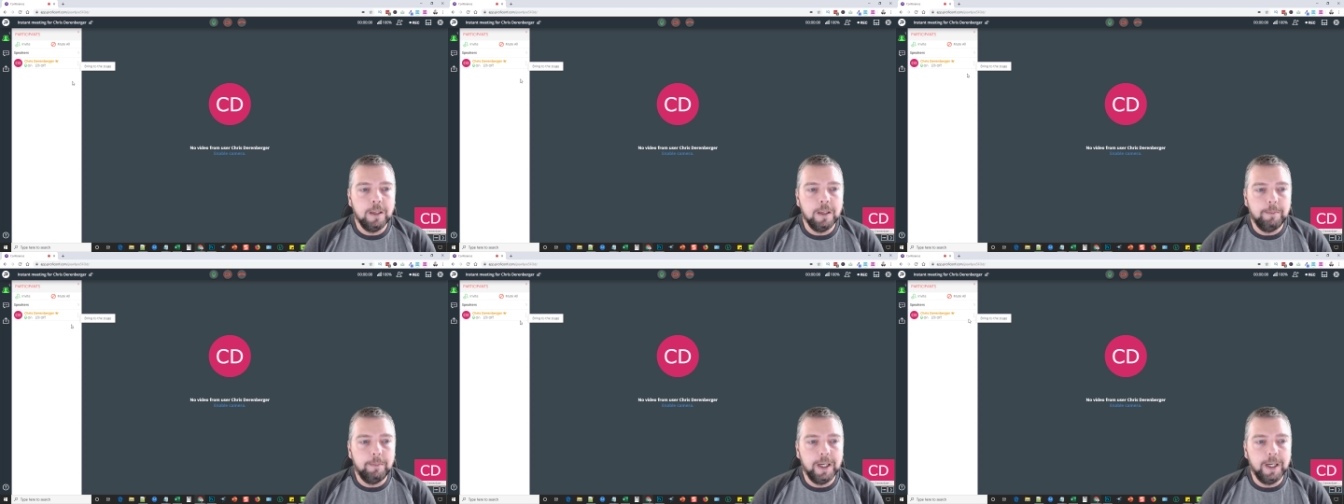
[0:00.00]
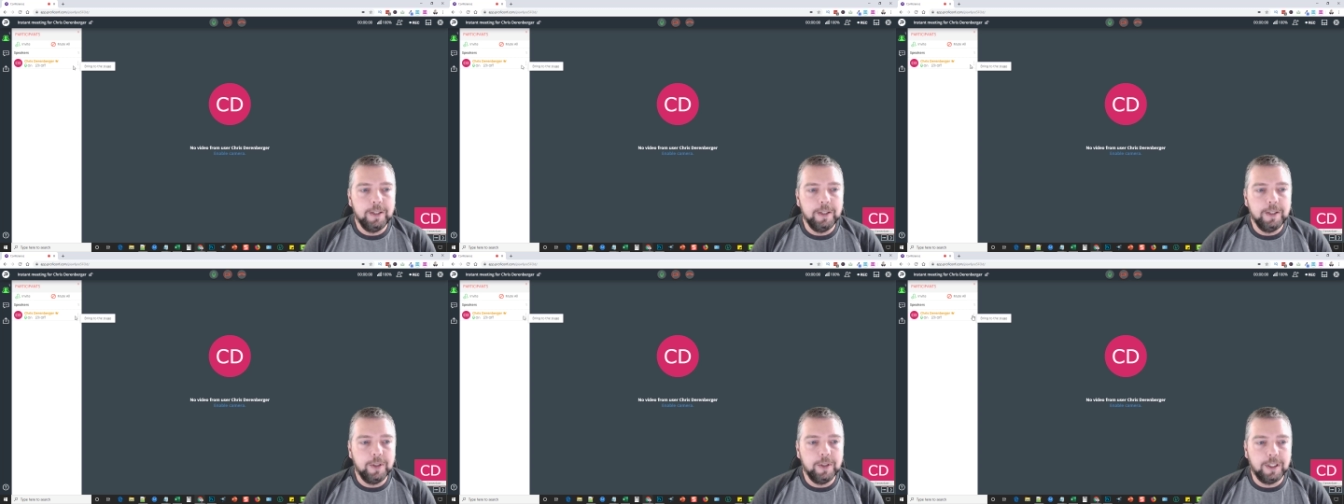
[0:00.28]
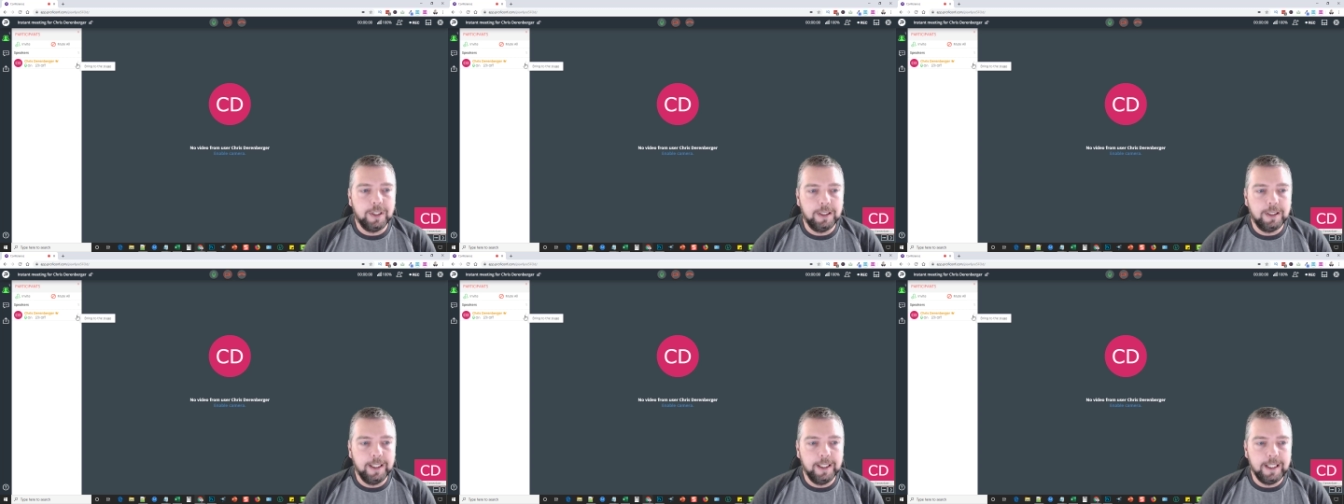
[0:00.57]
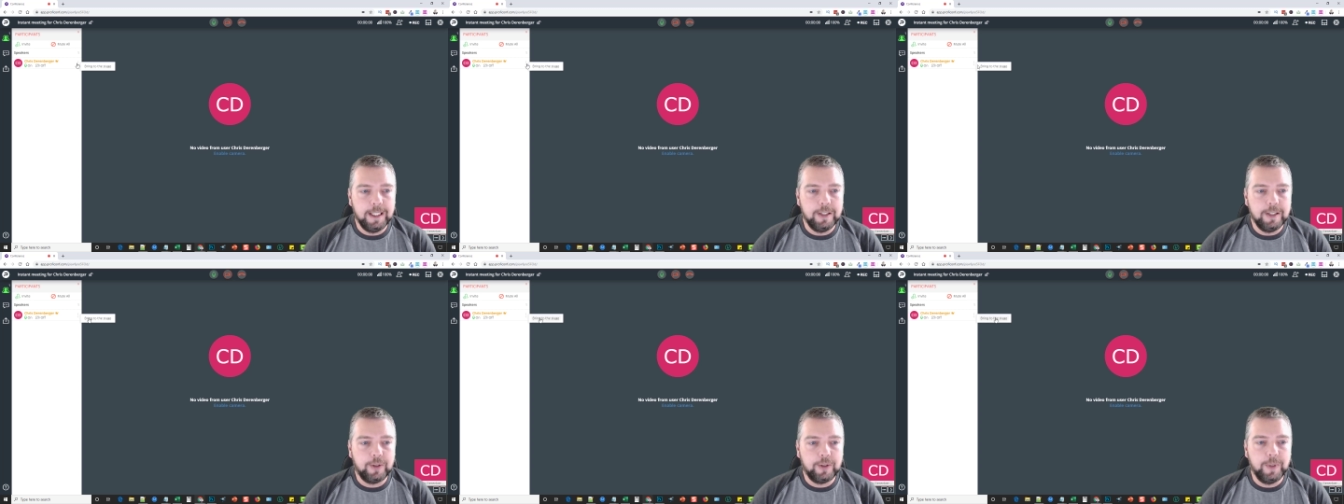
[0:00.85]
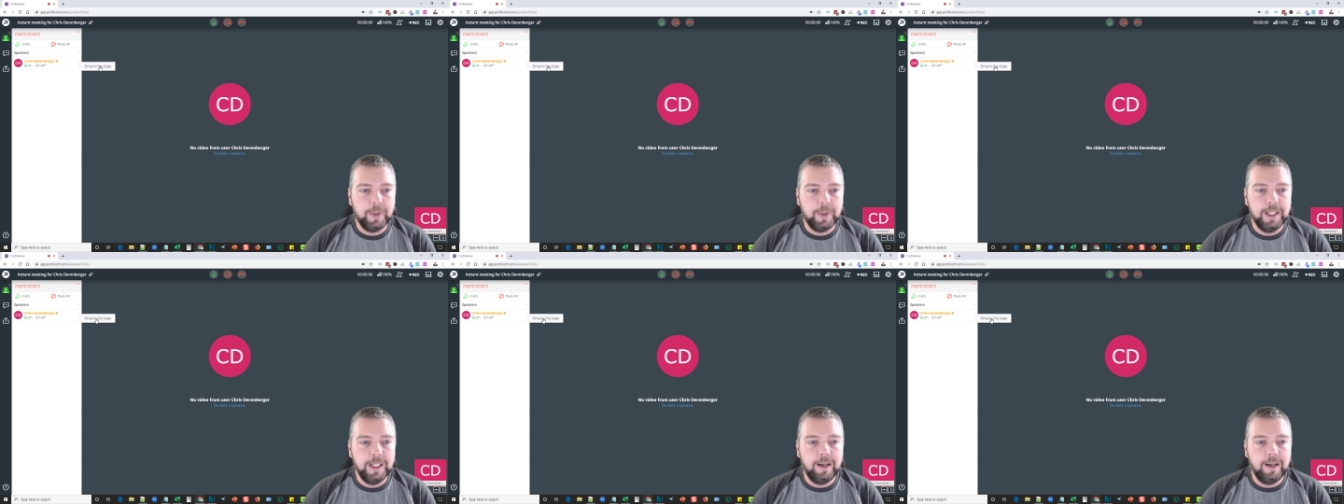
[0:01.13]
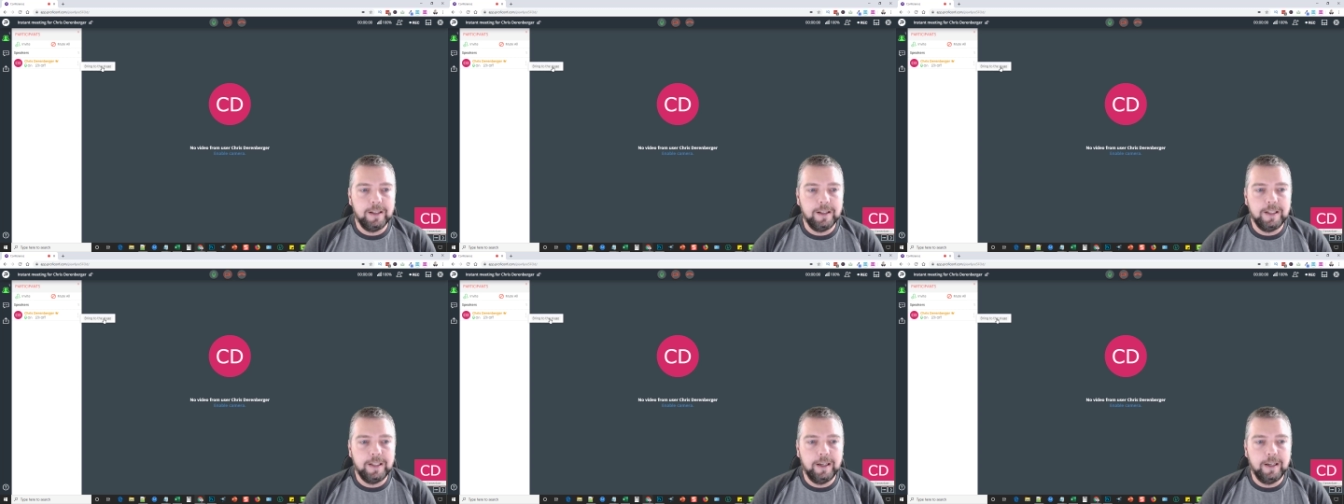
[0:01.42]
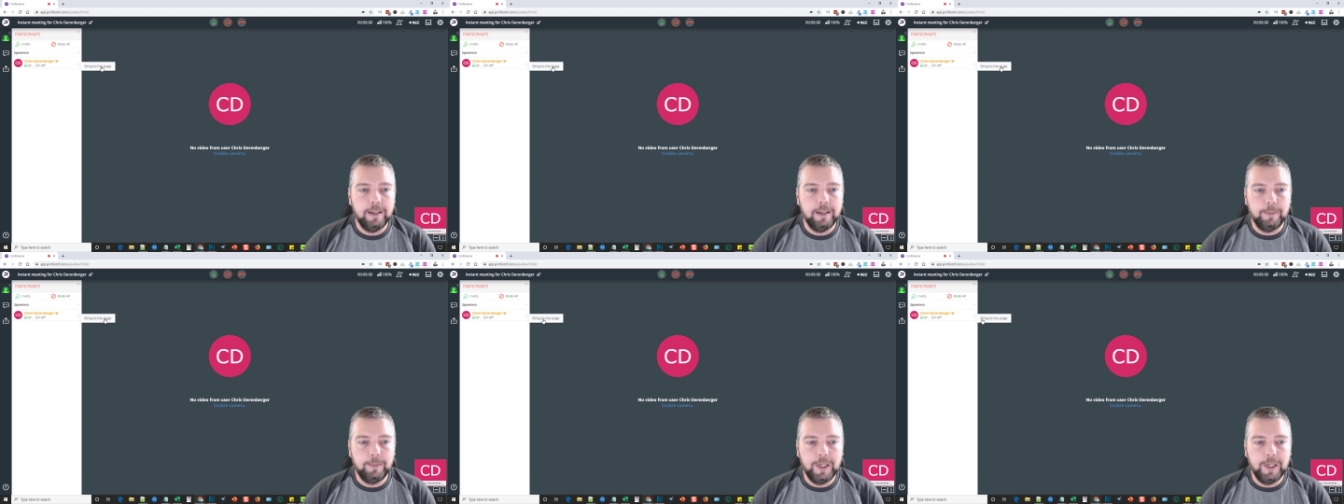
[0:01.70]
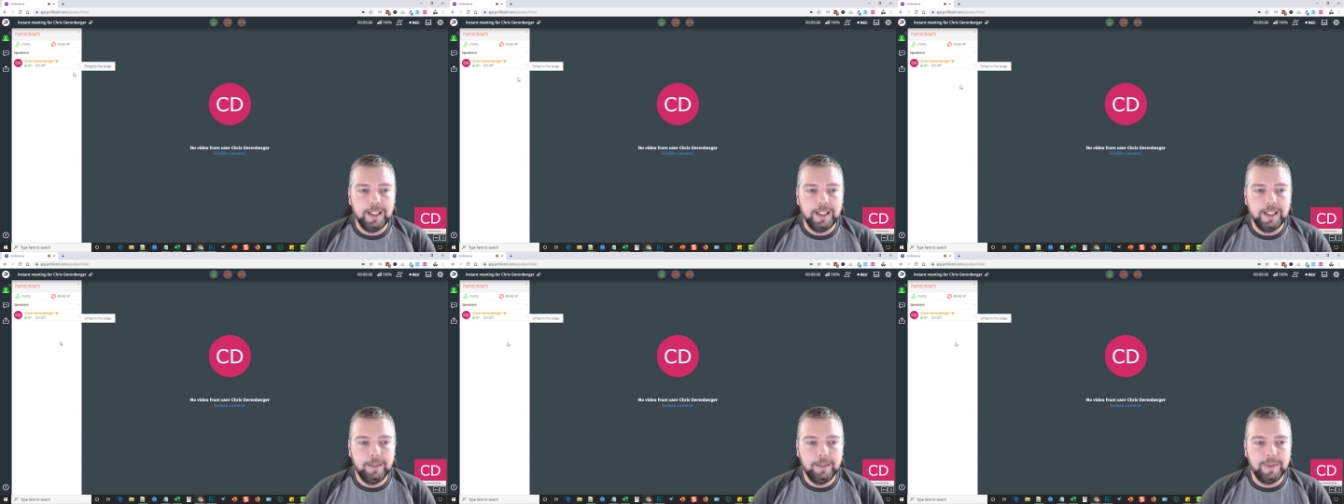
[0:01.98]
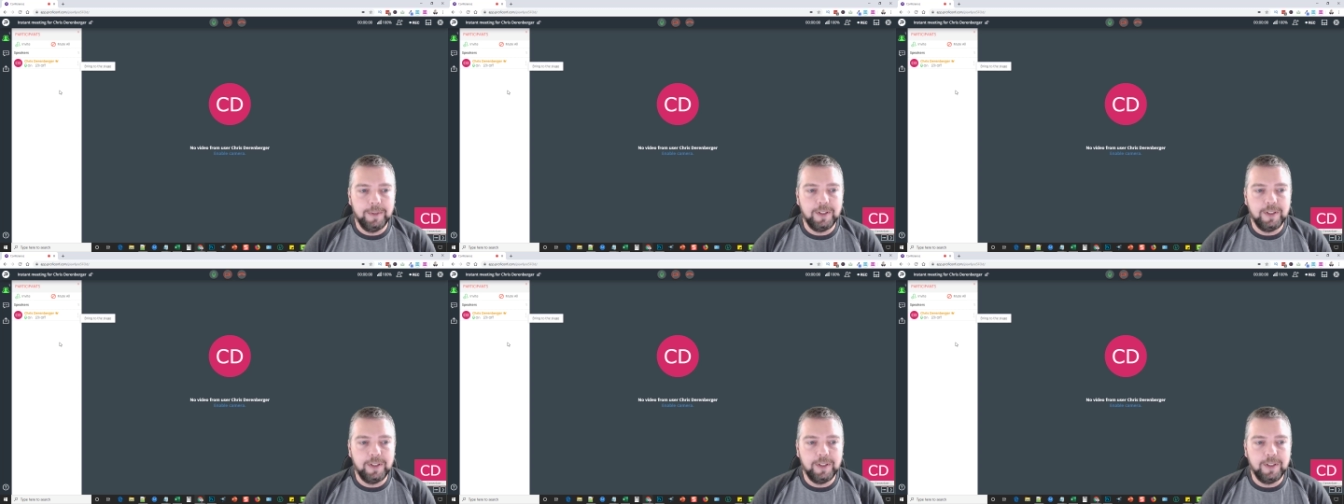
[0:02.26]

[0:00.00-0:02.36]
But you can click these three dots here and bring them